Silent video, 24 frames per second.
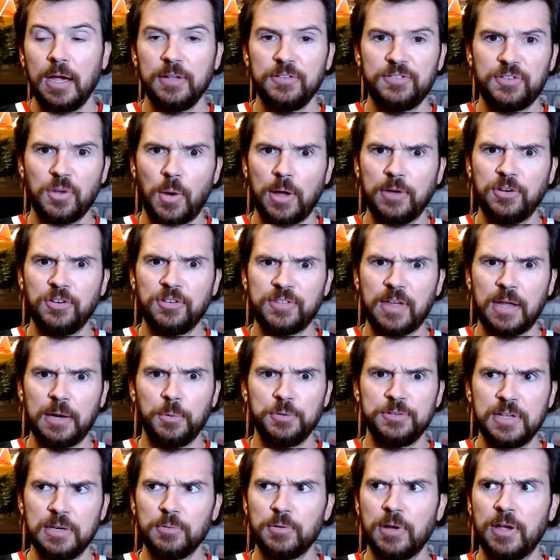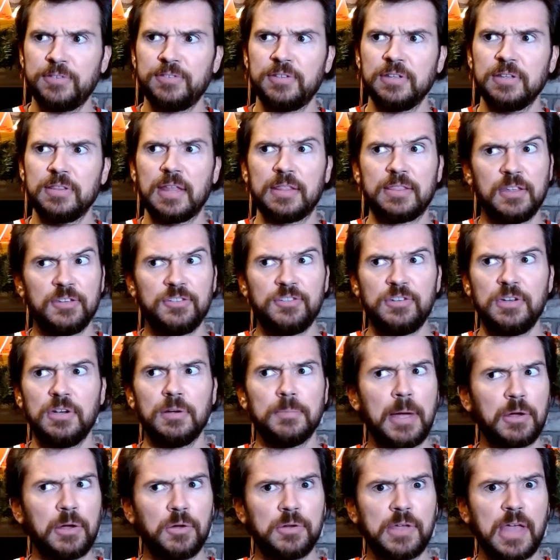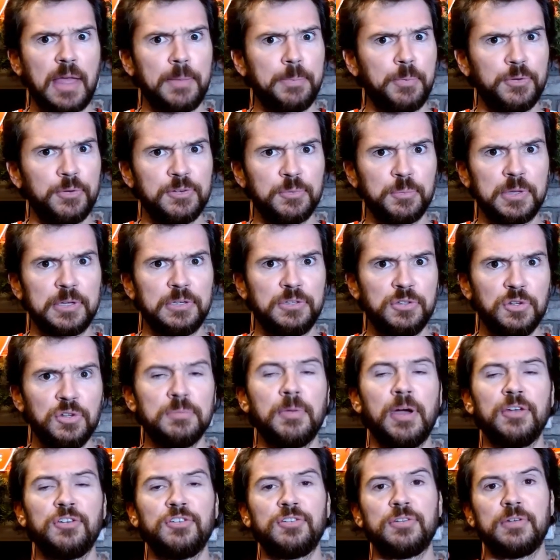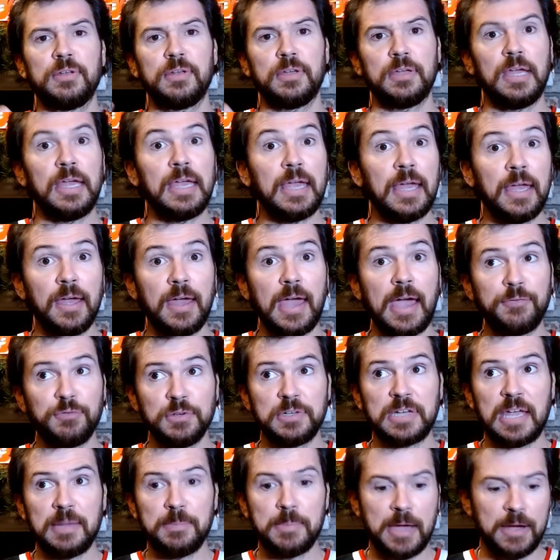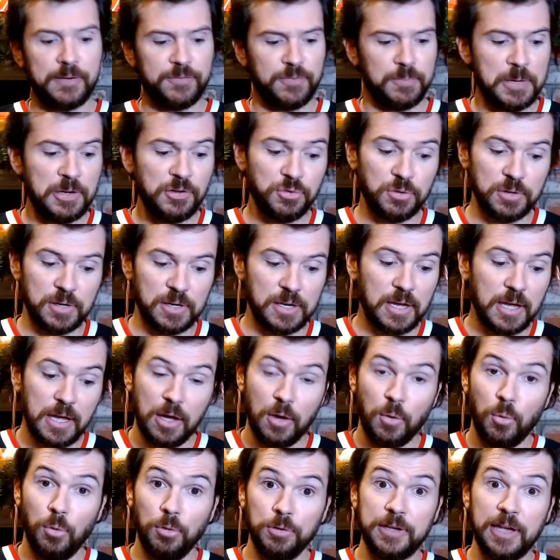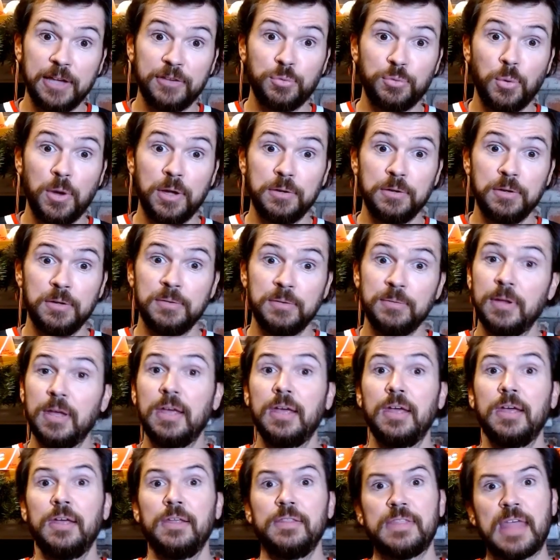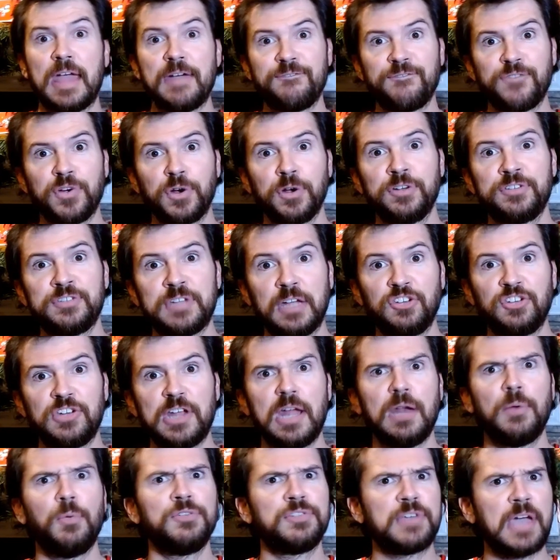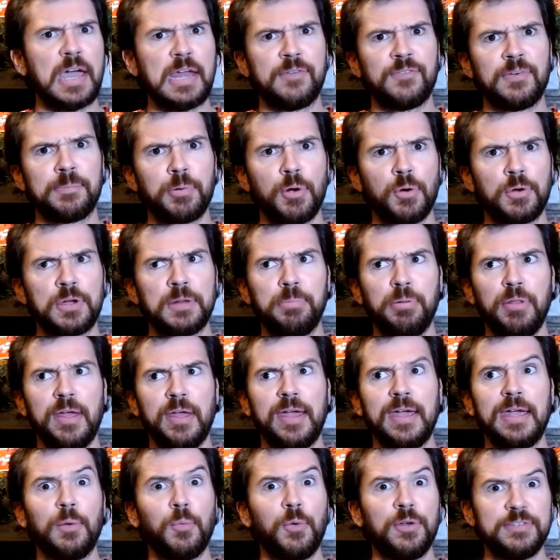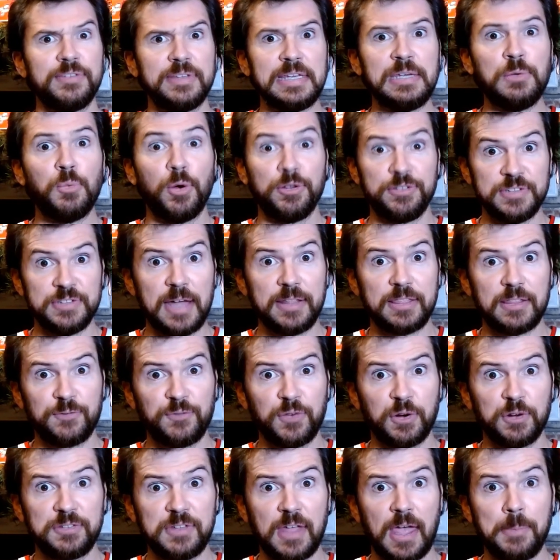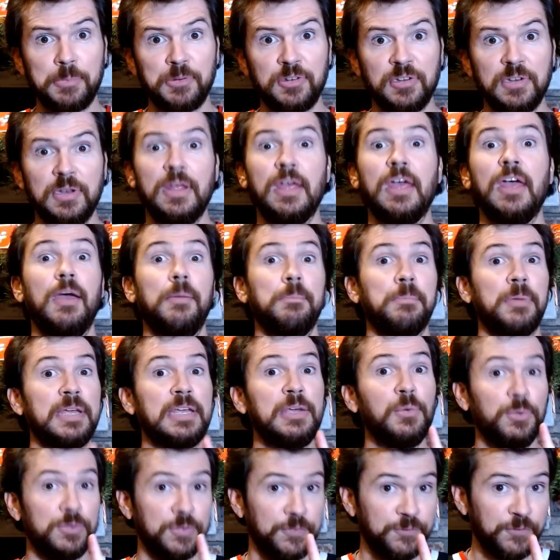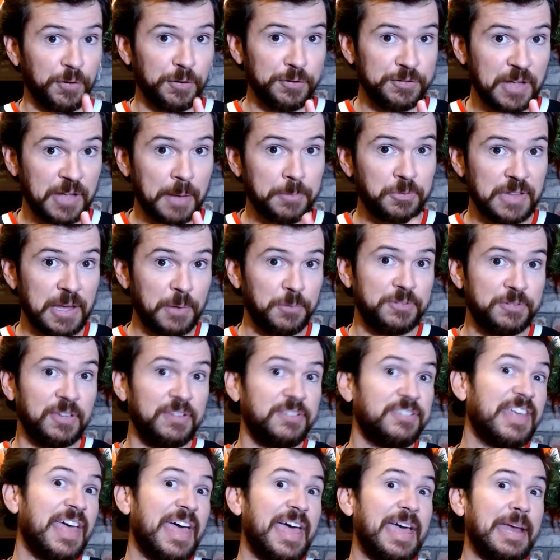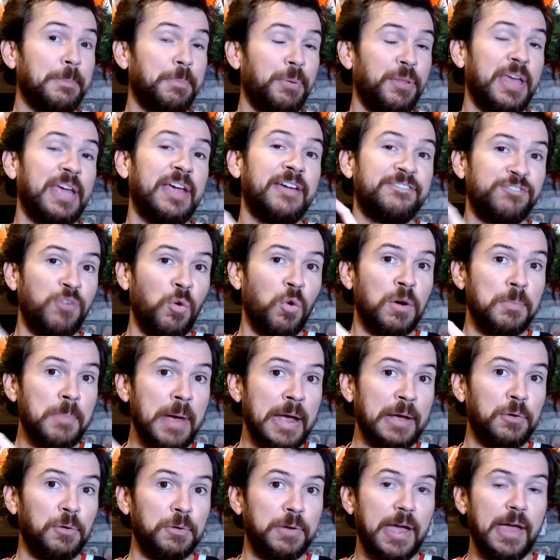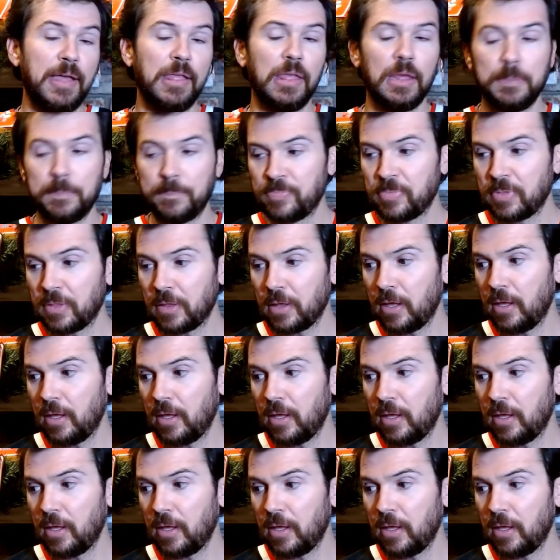And so I just thought it was interesting that this year Michael Gallup wasn't really doing much after he came back from injury. Well, guess what, dude? That first touchdown was kind of a broken play. He was not the first option, but he was the first option. That was a design play for Michael Gallup.